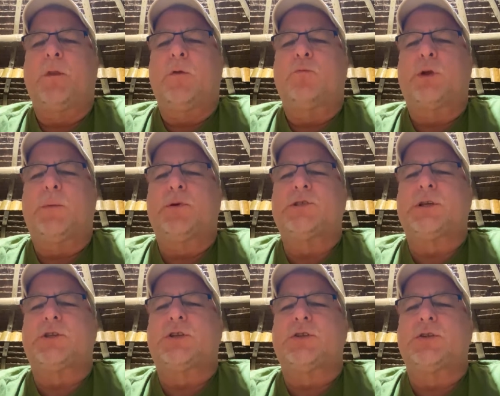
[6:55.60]

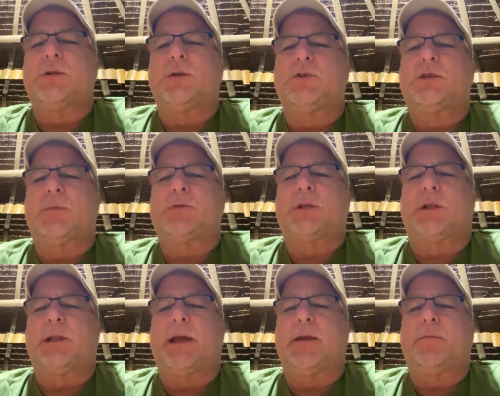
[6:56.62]
preposition ships to
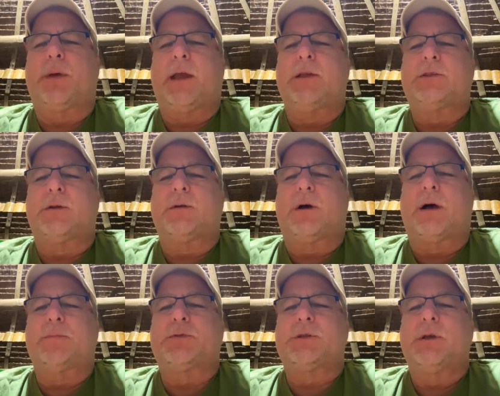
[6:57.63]
land base
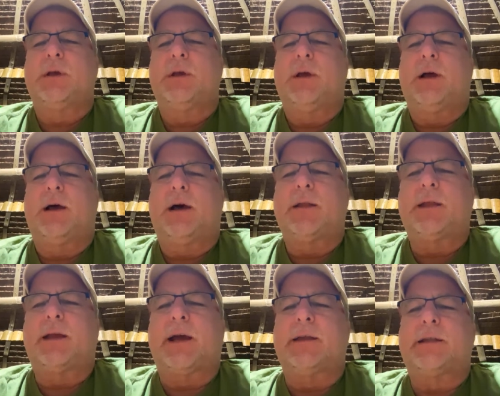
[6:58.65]
ops. They cut